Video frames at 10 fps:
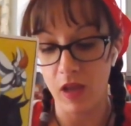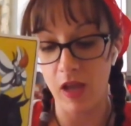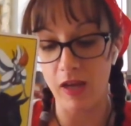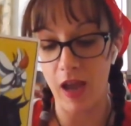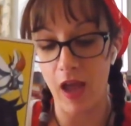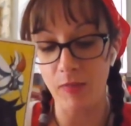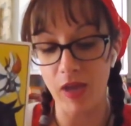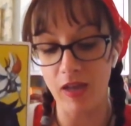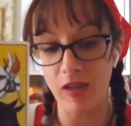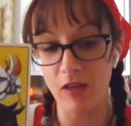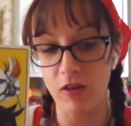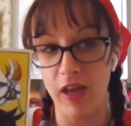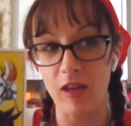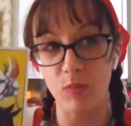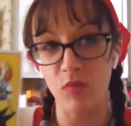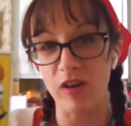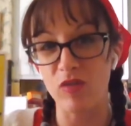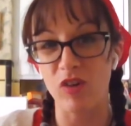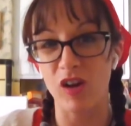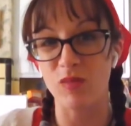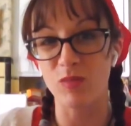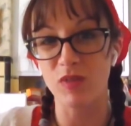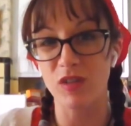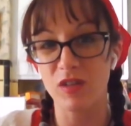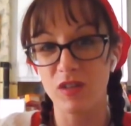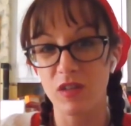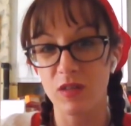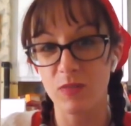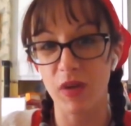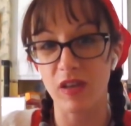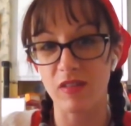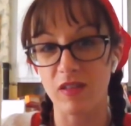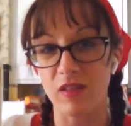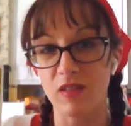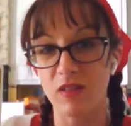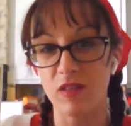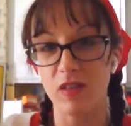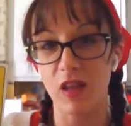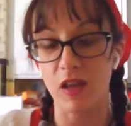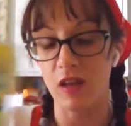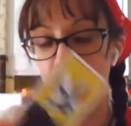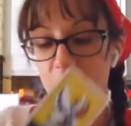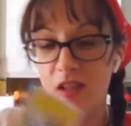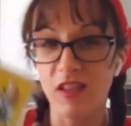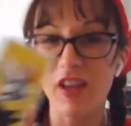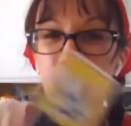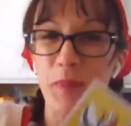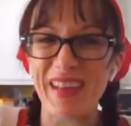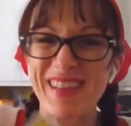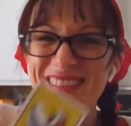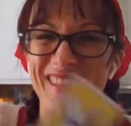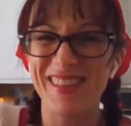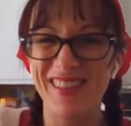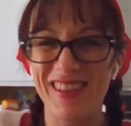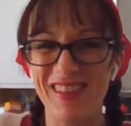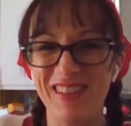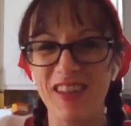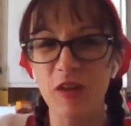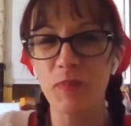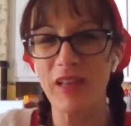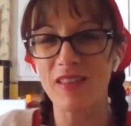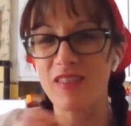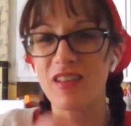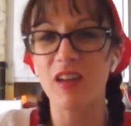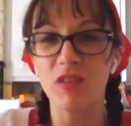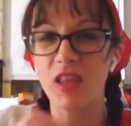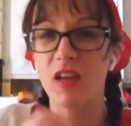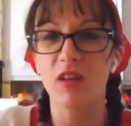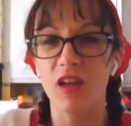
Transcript: And I'm getting, you're getting breadcrumbed, Pisces, like little bits, just little bits here and there.